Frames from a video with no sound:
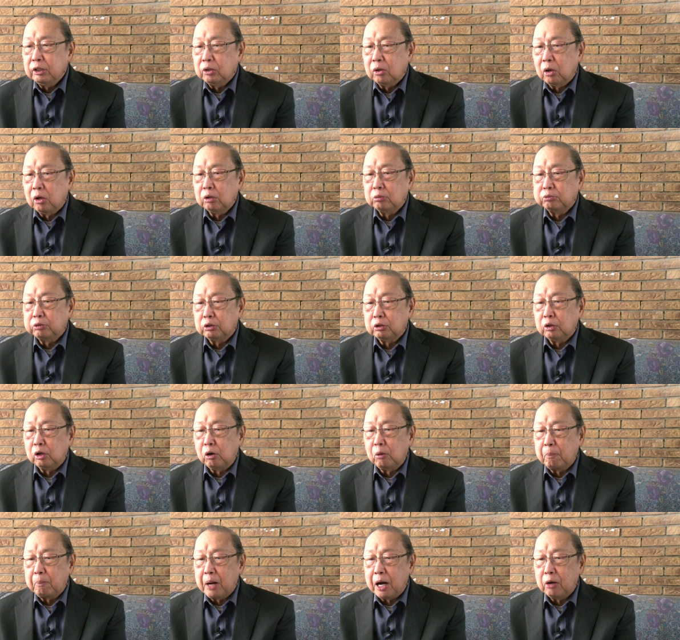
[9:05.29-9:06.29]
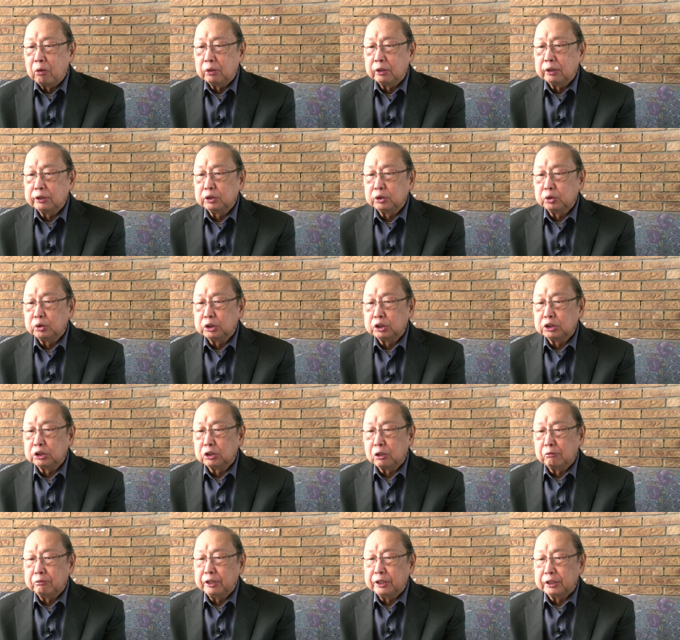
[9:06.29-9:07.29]
called for all power to the
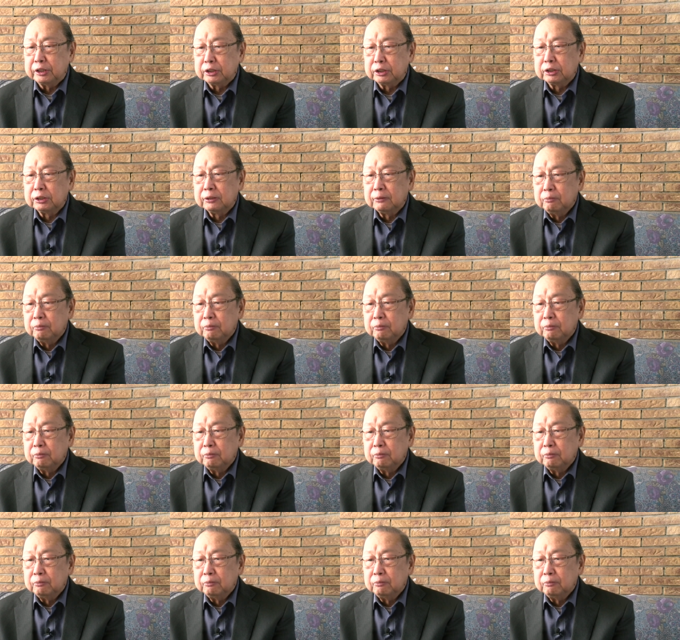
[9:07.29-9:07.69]
Soviets,